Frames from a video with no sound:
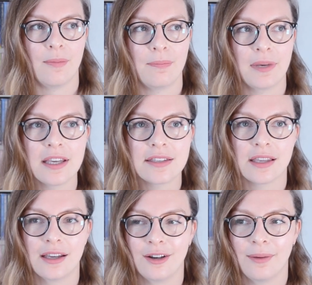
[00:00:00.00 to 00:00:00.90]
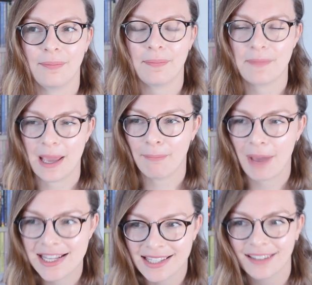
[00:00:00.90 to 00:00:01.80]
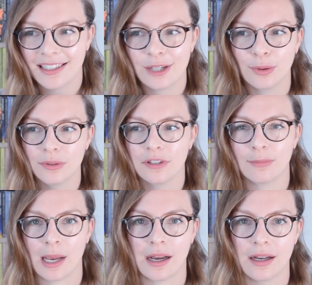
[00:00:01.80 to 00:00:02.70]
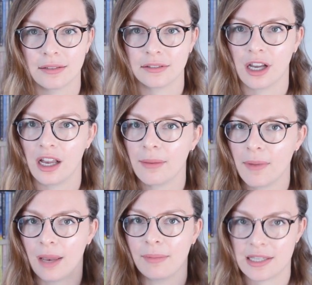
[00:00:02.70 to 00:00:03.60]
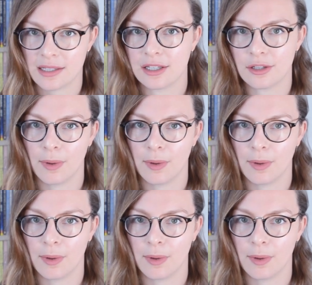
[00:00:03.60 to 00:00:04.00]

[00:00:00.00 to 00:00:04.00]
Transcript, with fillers: because in basically all of my idle time I'm listening to